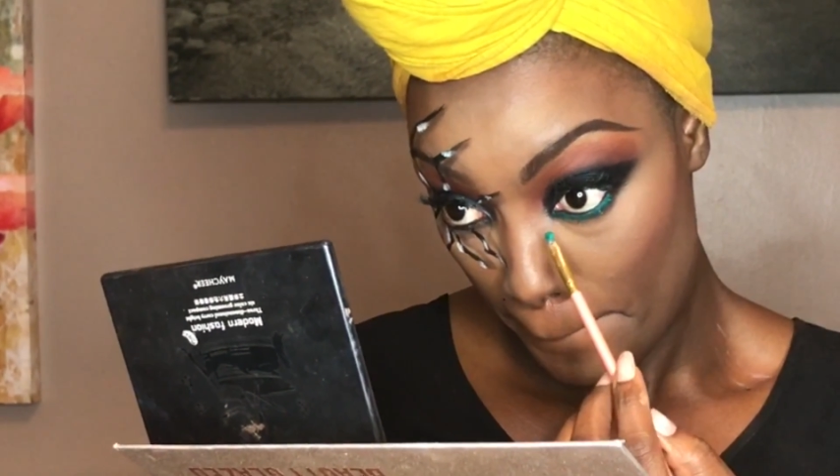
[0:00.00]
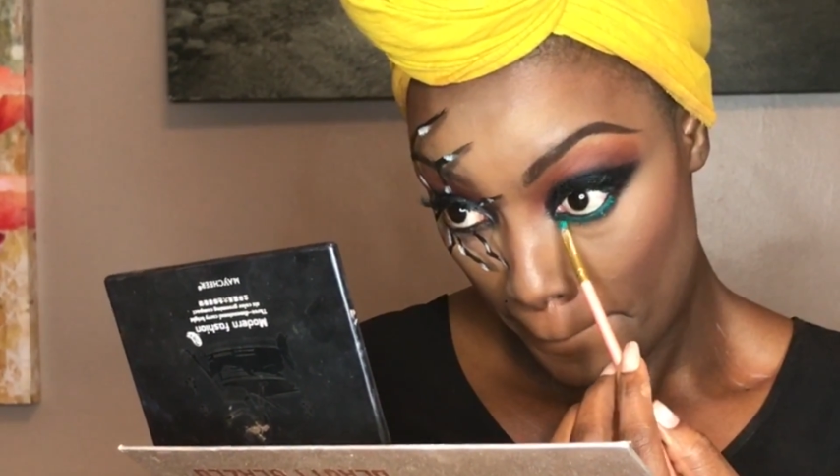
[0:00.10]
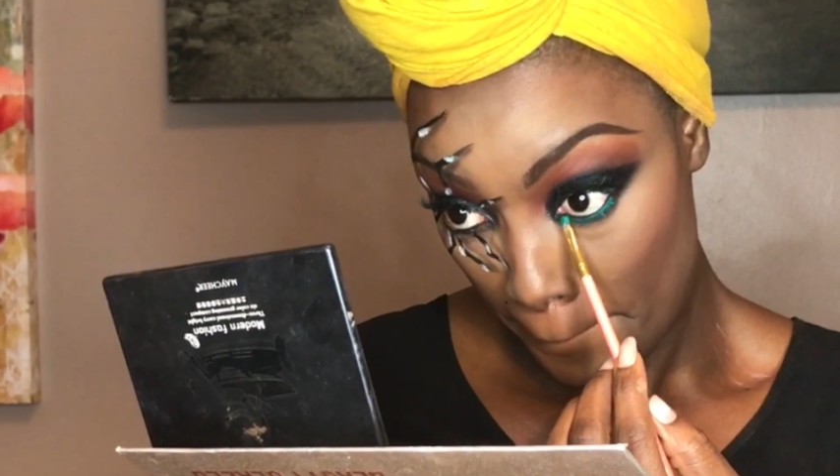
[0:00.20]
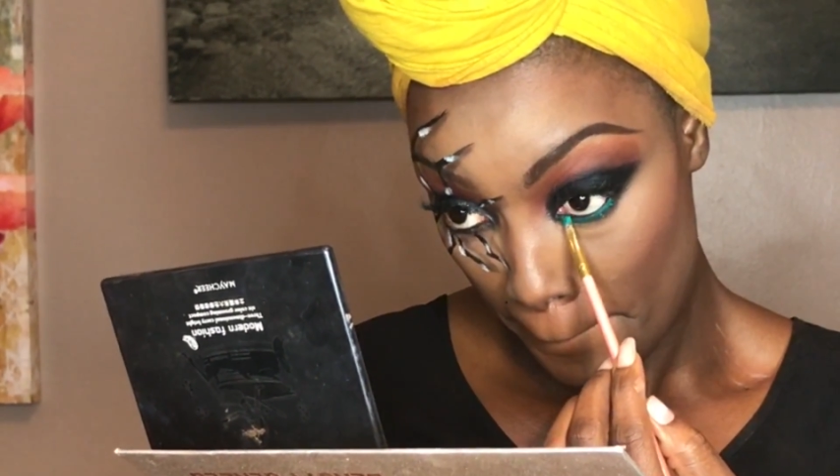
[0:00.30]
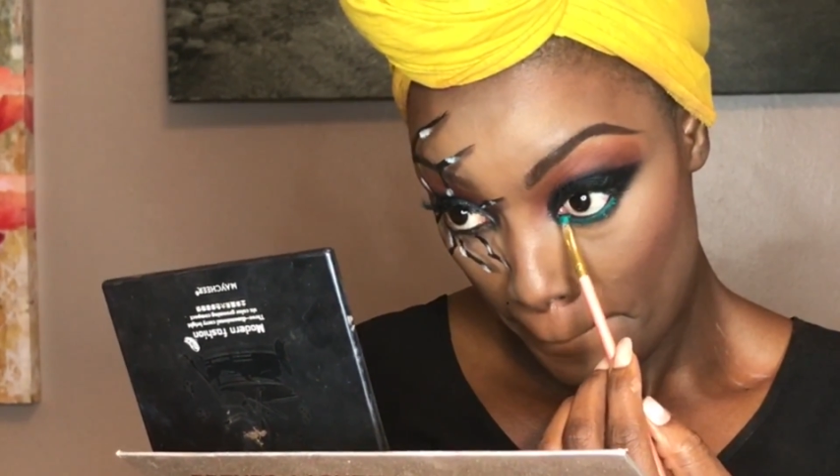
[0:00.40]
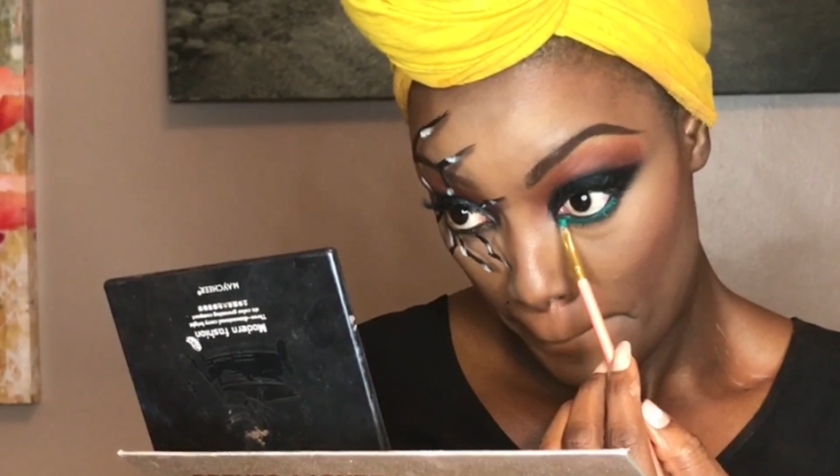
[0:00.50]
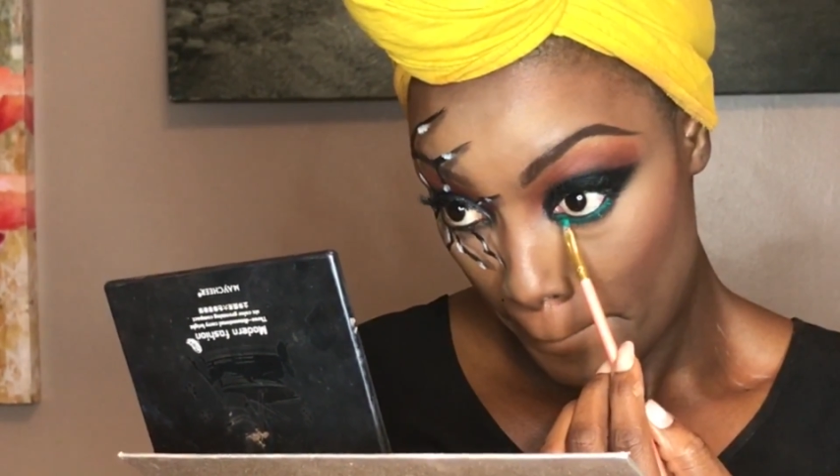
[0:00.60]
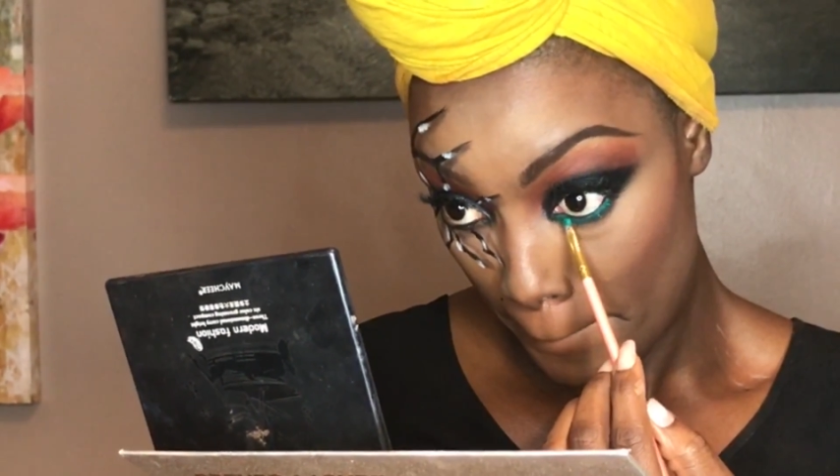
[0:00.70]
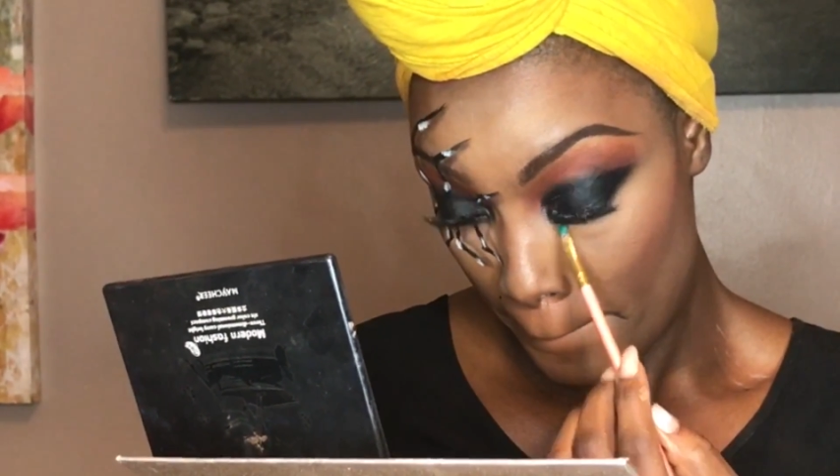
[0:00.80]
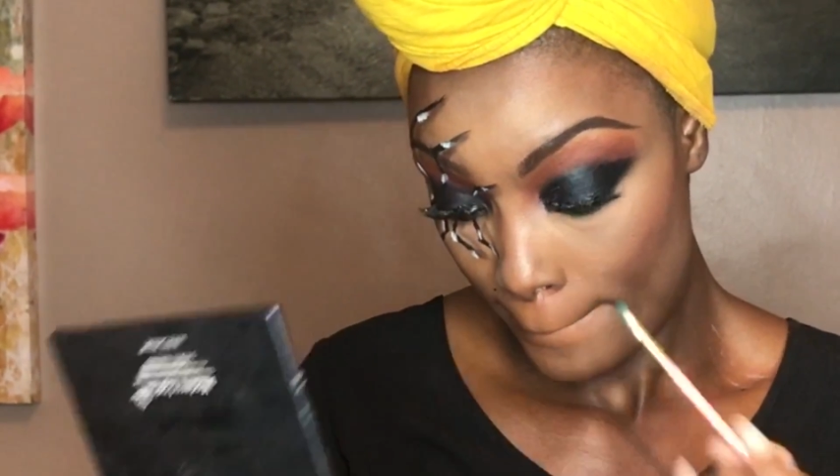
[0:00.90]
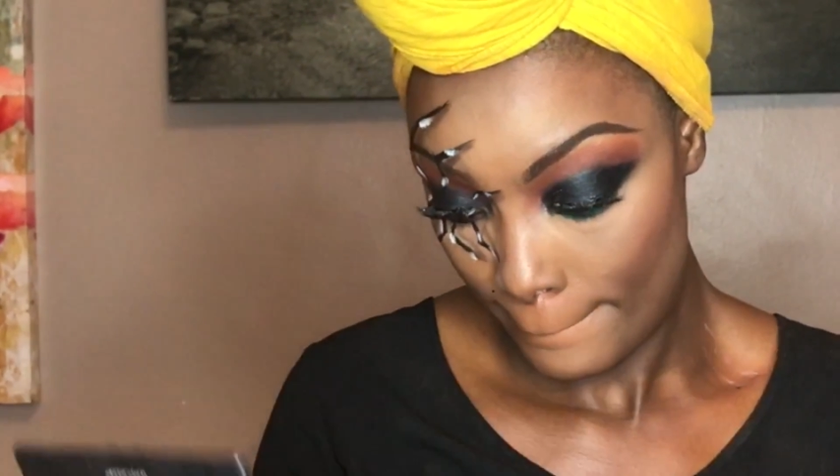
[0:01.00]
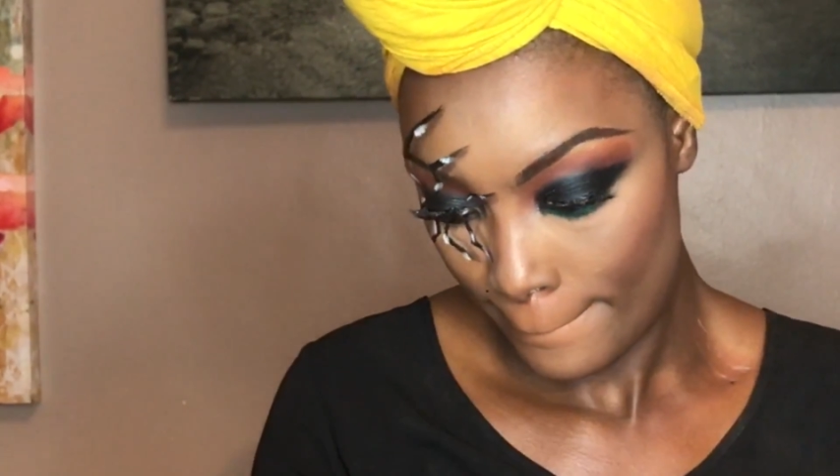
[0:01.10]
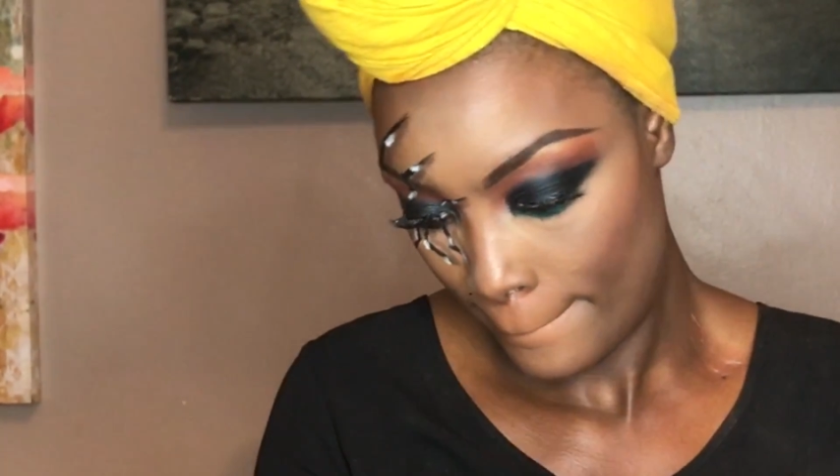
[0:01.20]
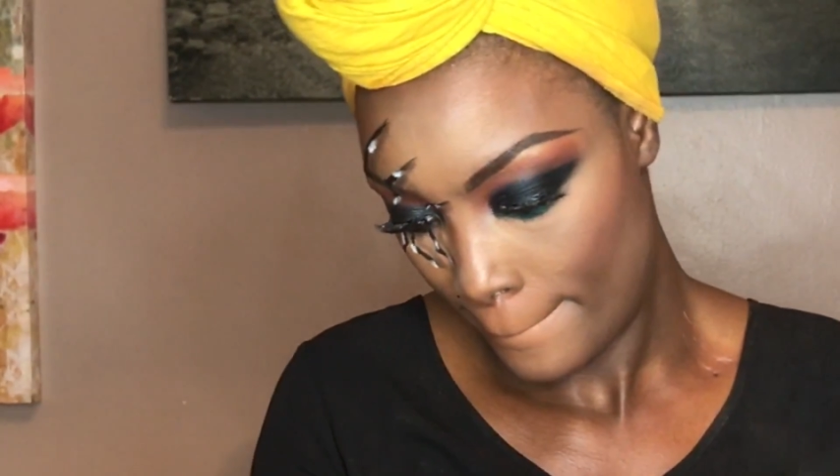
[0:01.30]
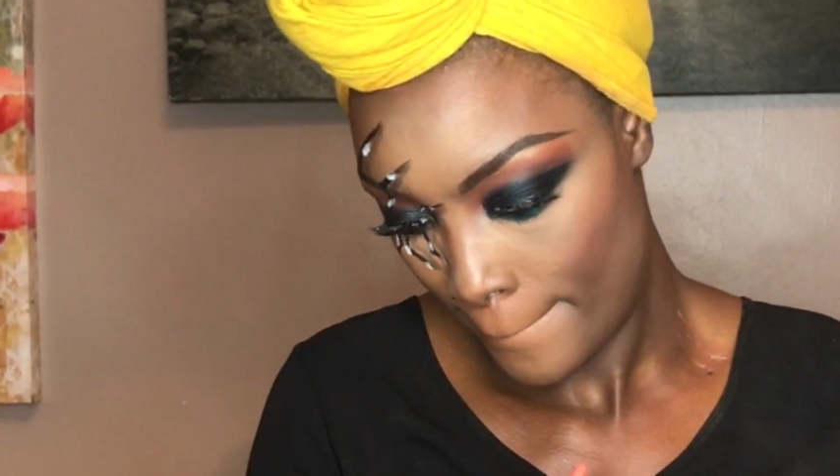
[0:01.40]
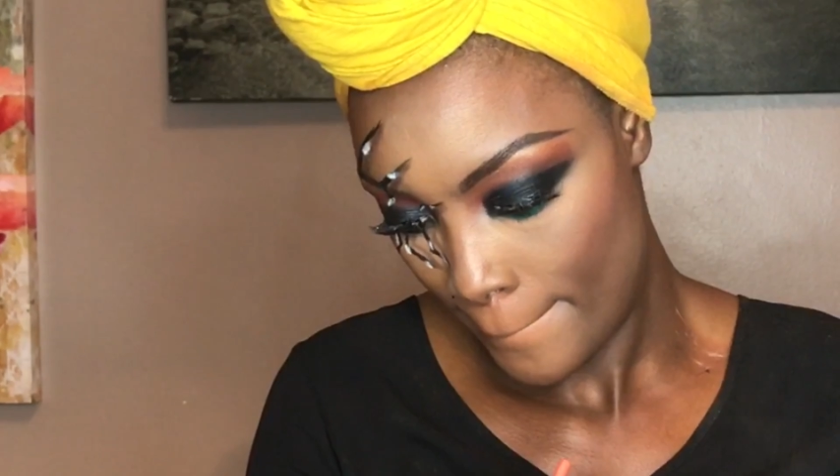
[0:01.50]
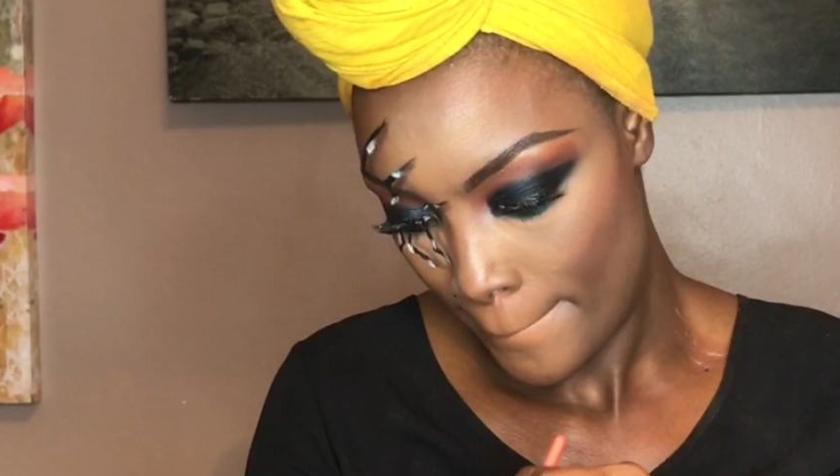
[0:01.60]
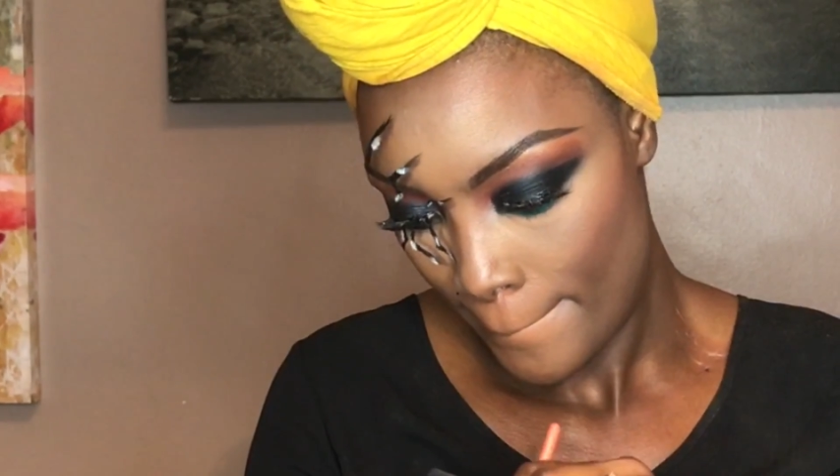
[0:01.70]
onto my lower lash